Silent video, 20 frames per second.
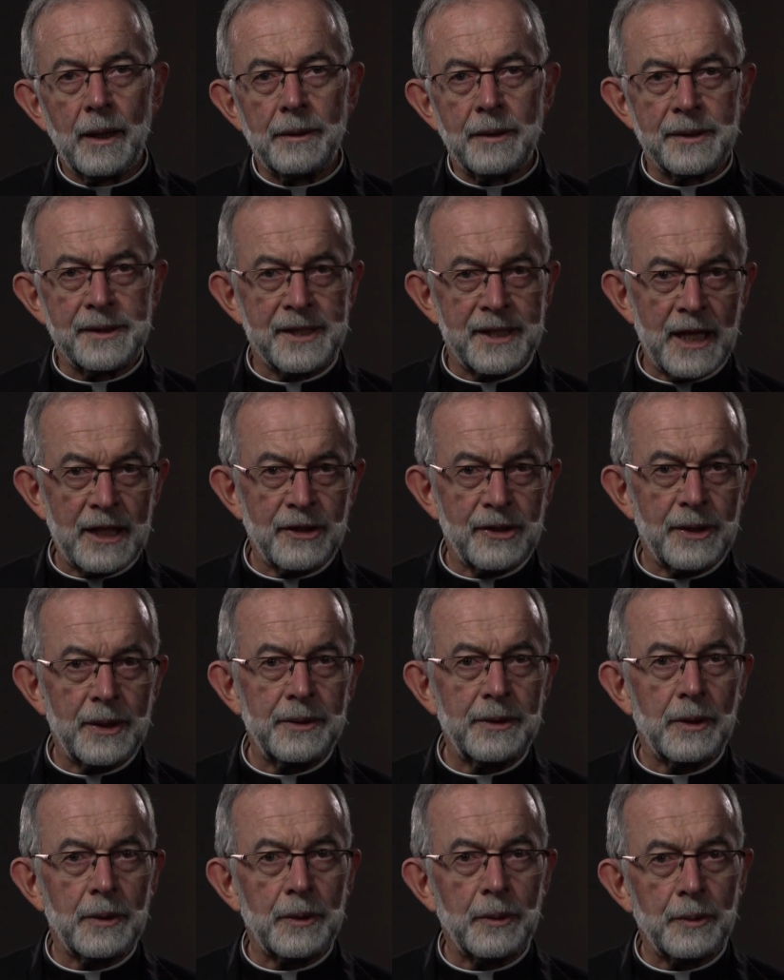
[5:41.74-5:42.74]
The
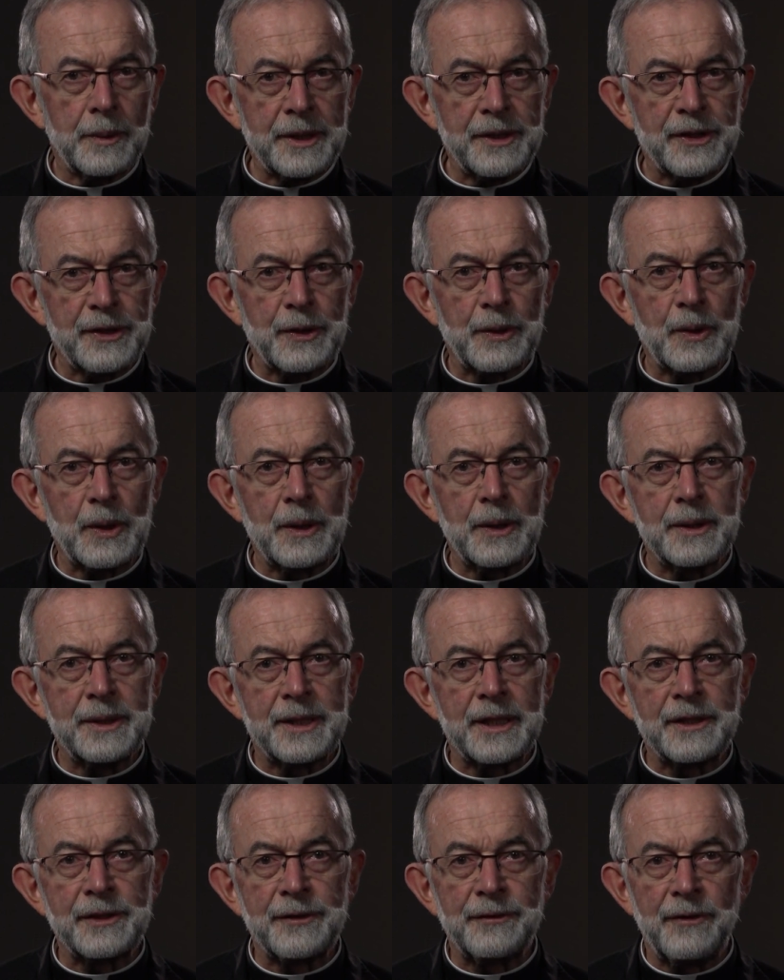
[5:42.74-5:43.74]
section on
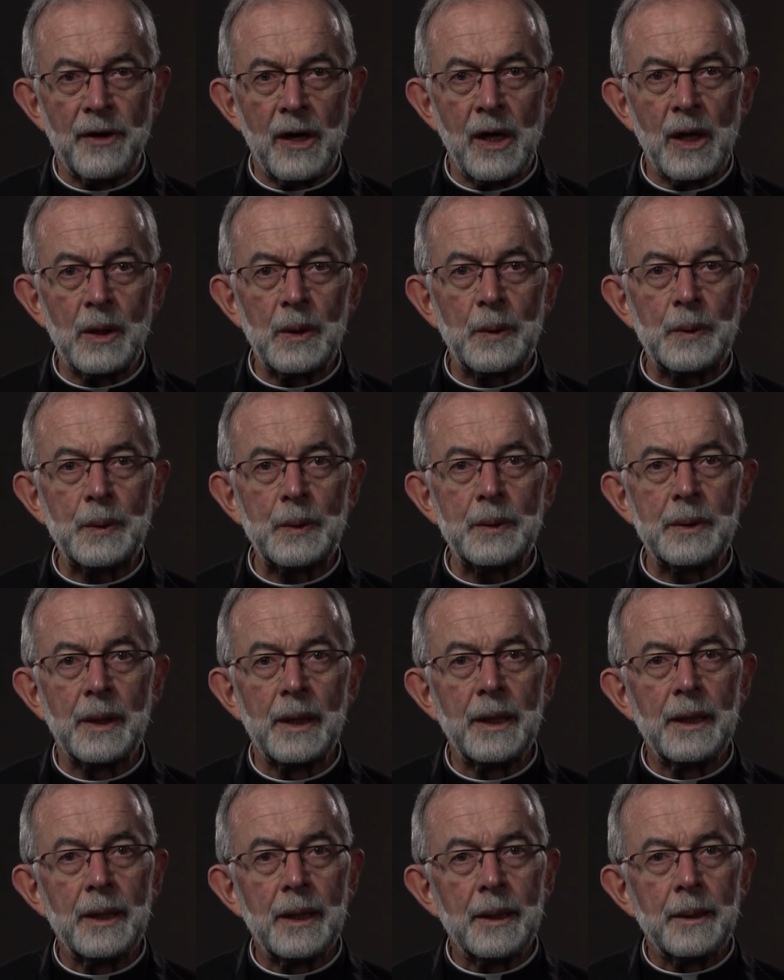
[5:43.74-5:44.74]
resource is followed
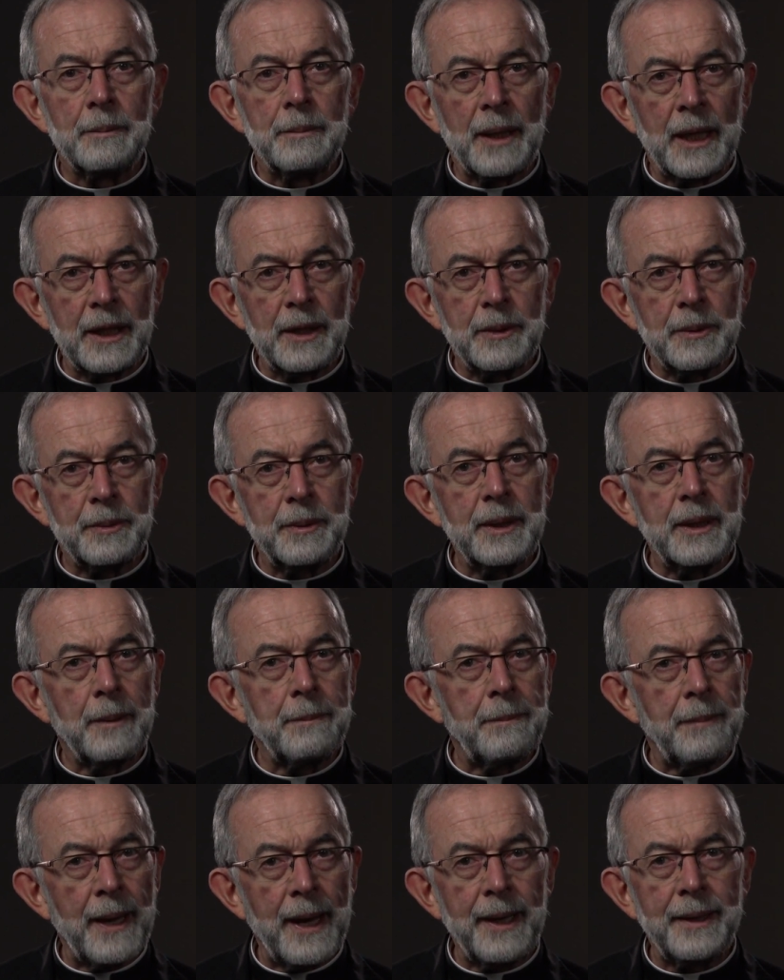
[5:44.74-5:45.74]
by three
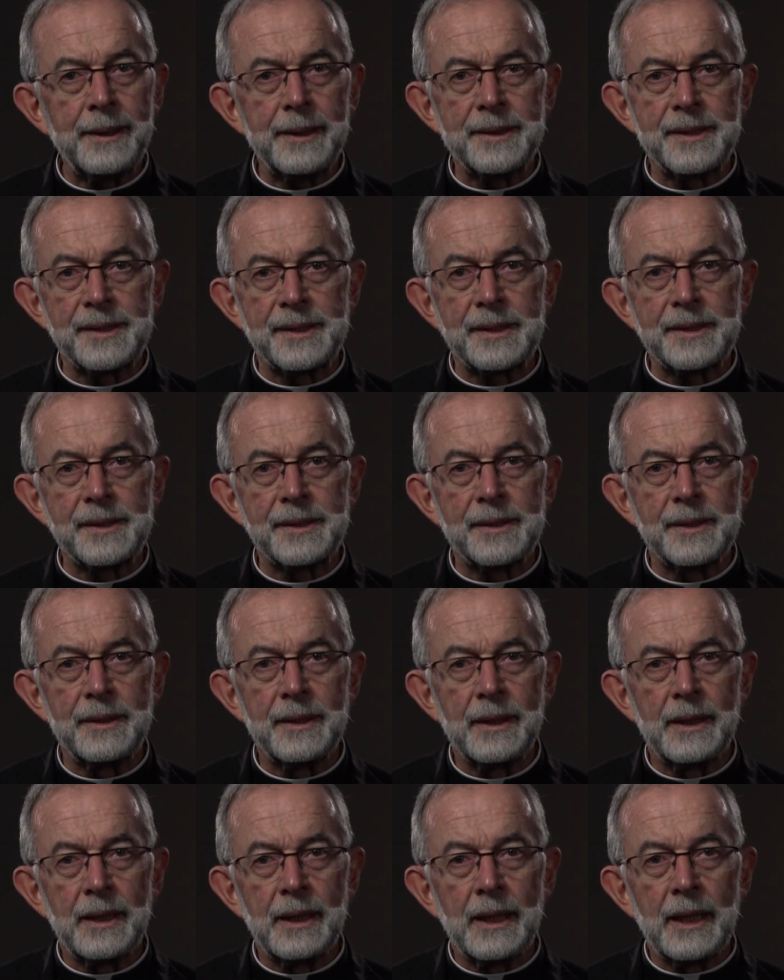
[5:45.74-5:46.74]
appendices,
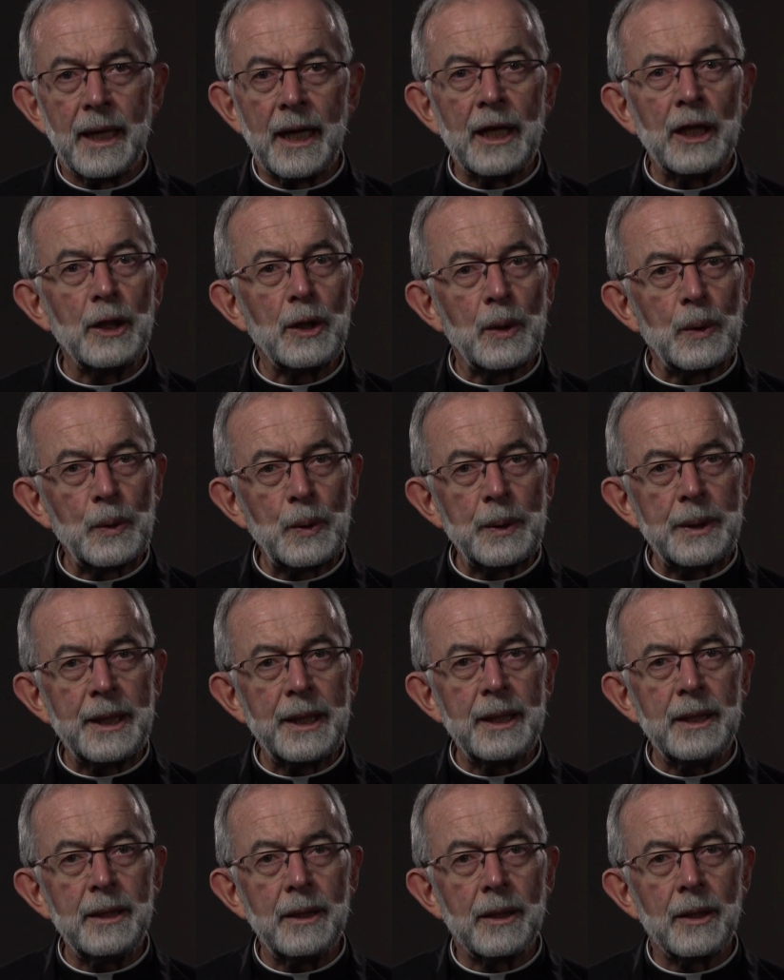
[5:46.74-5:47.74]

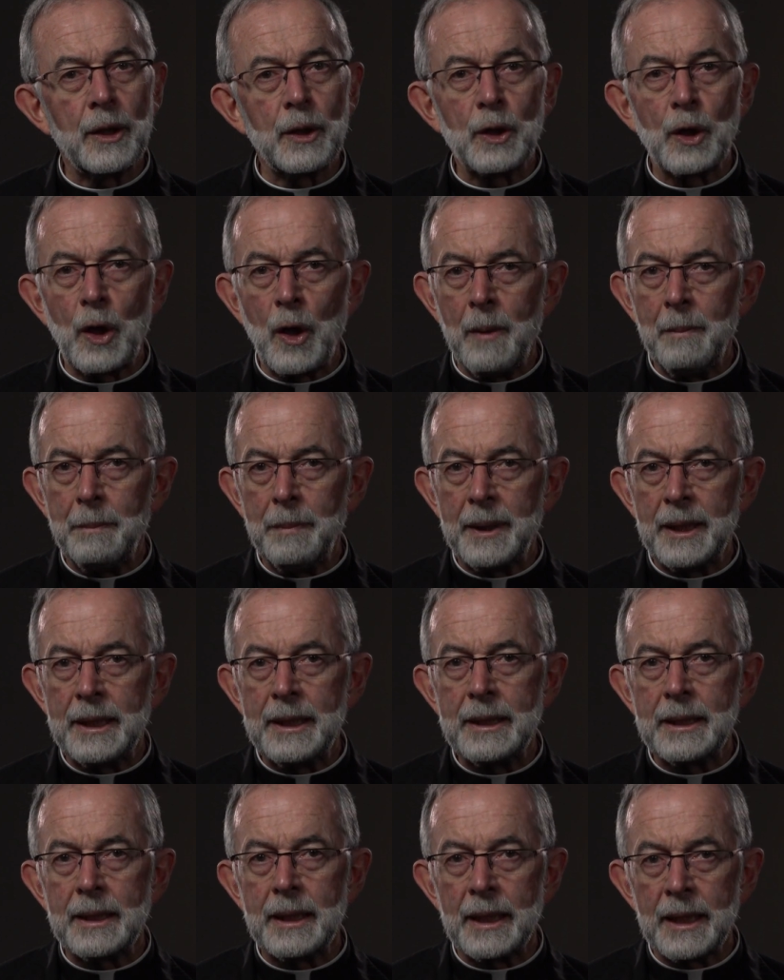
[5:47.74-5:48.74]
including a
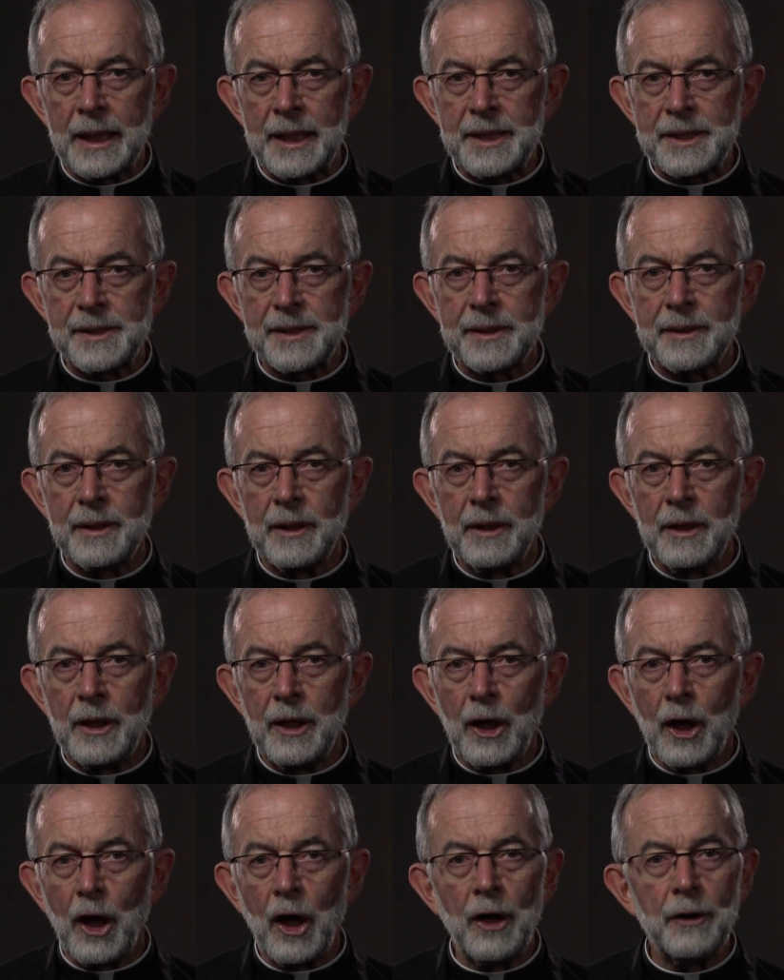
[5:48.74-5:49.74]
complete list
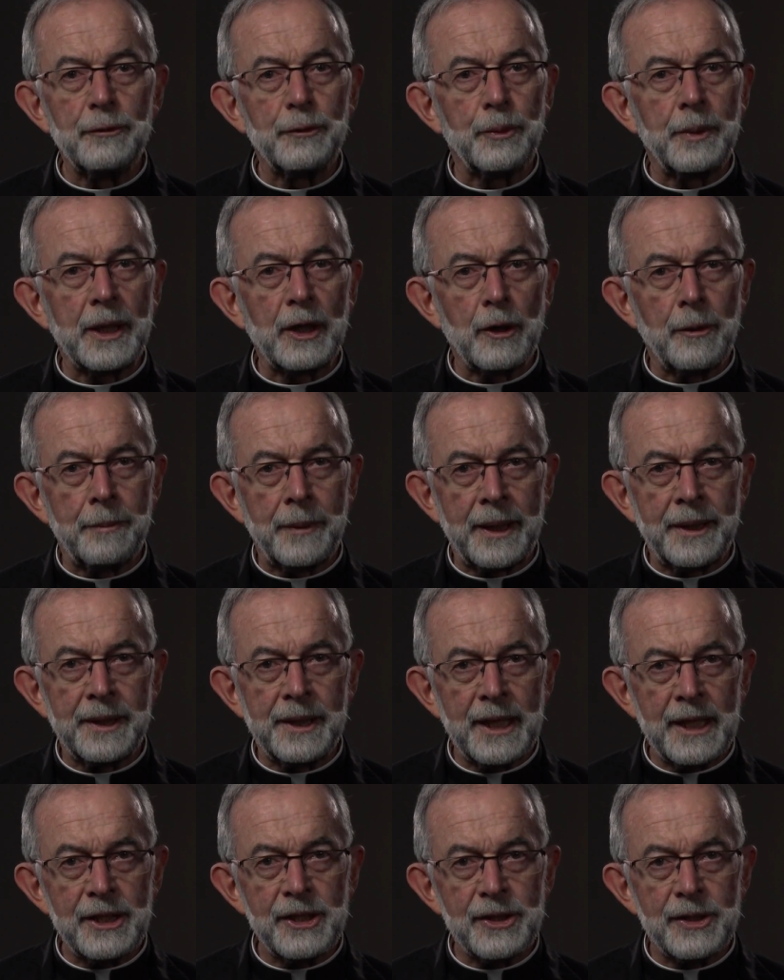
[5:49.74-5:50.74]
of
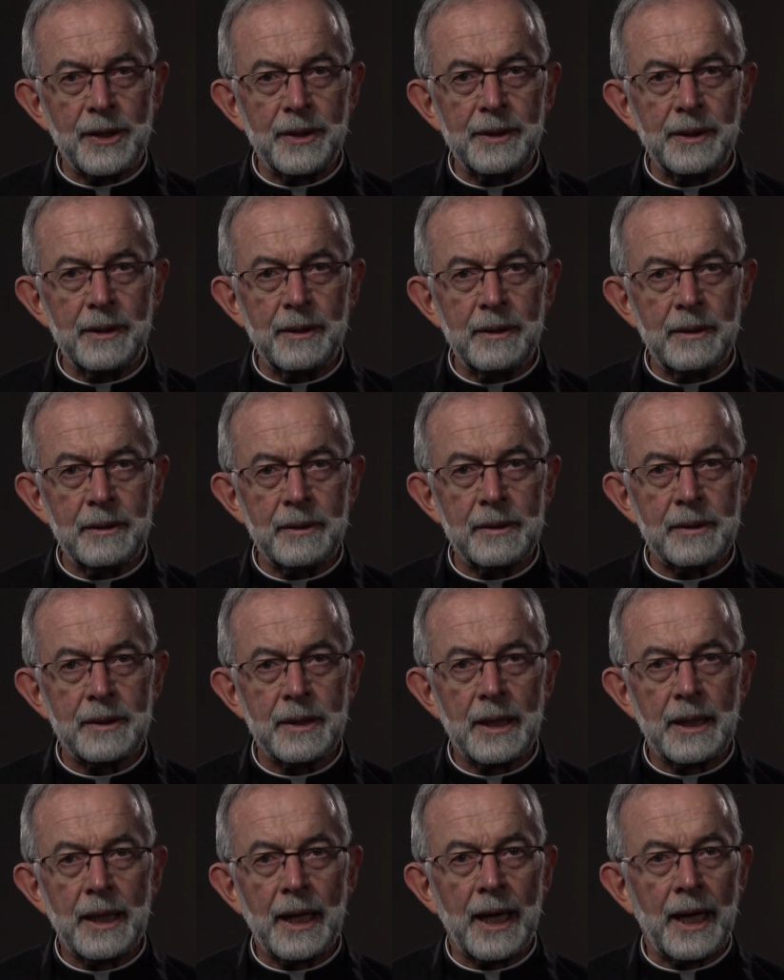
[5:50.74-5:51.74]
recommendations
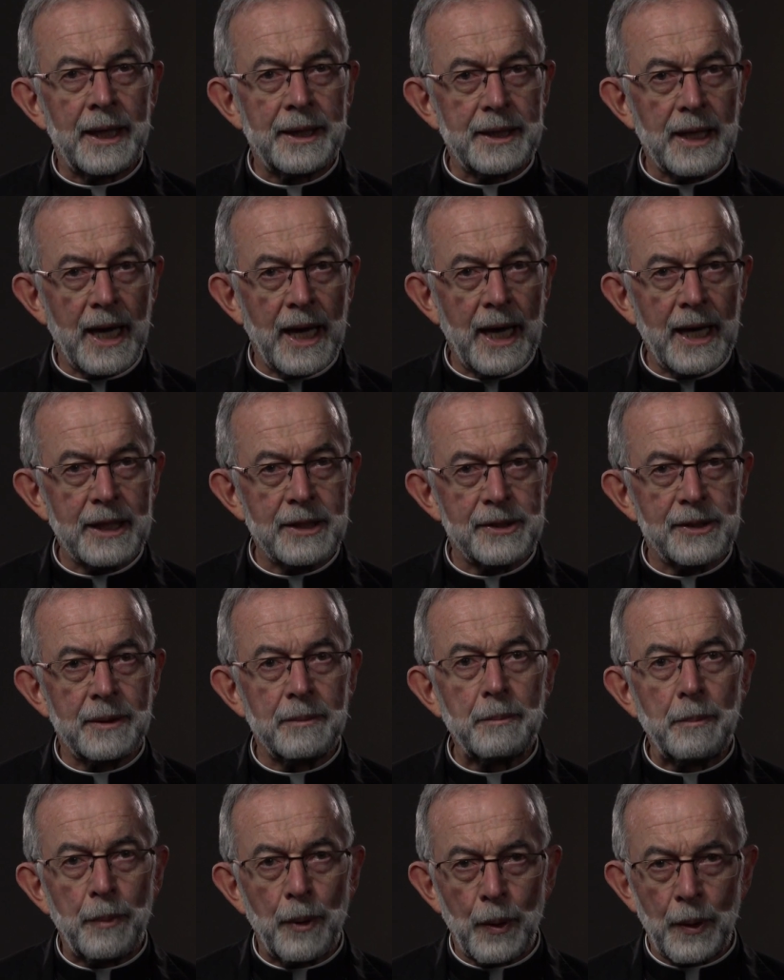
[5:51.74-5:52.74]
and
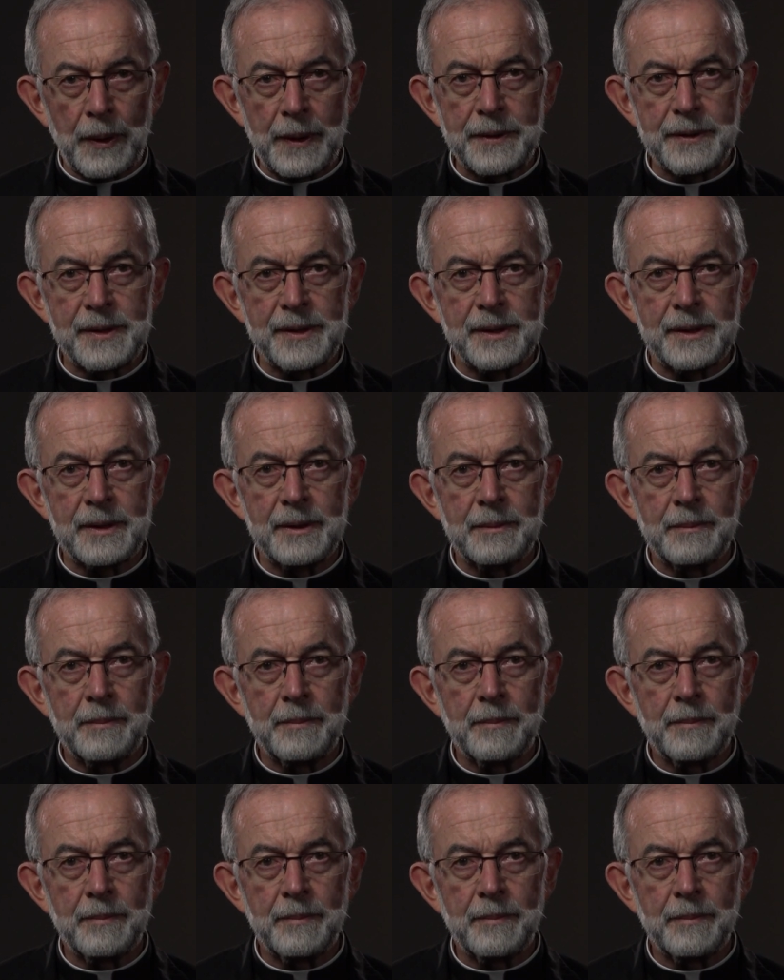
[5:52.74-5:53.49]
action points.